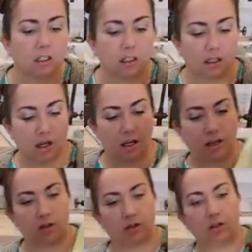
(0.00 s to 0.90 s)
All right,
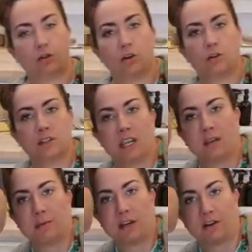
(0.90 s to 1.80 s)
there's two coats of cake
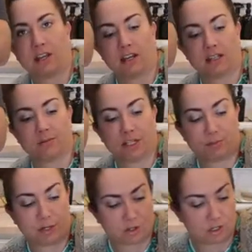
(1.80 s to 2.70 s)
batter. That is much
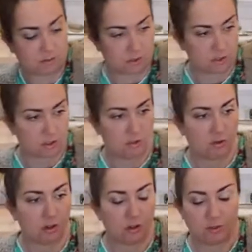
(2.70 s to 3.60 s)
better coverage on two
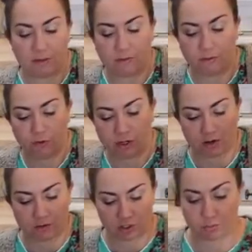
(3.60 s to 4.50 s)
coats, but for full
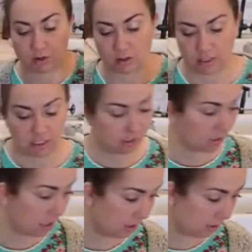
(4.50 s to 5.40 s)
coverage, you'd probably need a
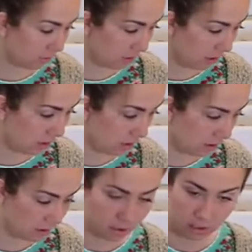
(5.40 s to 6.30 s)
solid three.
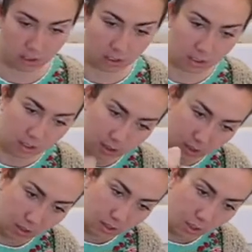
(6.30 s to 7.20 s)

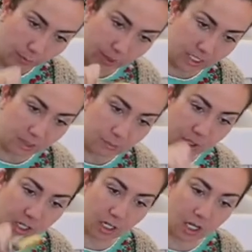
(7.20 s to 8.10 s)
Oh, we did
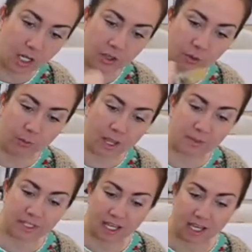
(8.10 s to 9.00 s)
put on the
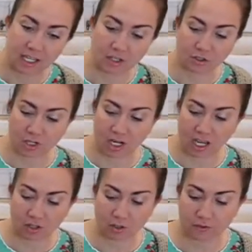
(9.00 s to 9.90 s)
website yesterday. I
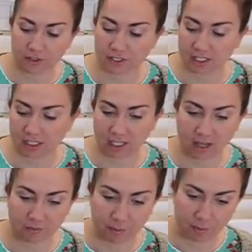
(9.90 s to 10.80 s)
don't know if there's any
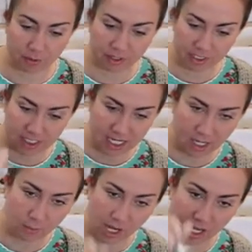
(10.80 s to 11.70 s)
left, but we put the
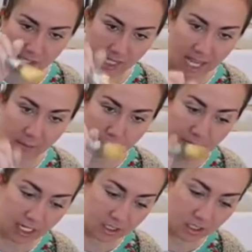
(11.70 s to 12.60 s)
DIY lab
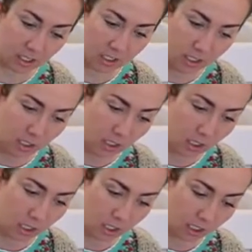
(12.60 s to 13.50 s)
paint
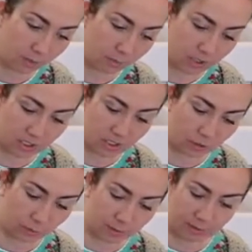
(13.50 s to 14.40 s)
on, which is the
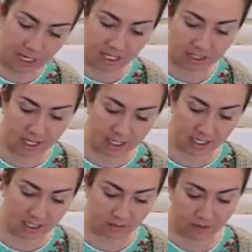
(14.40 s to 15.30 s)
Oops paint. It's
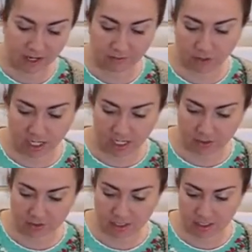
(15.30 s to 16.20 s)
9.95 for eight
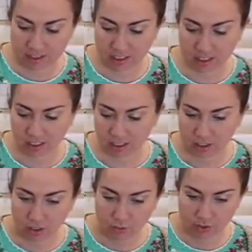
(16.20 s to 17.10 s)
ounces,
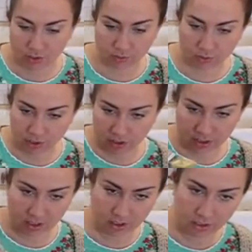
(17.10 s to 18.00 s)
which is a really good
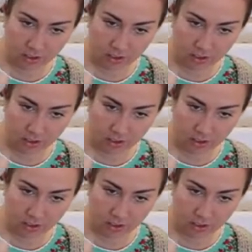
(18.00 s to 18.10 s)
deal.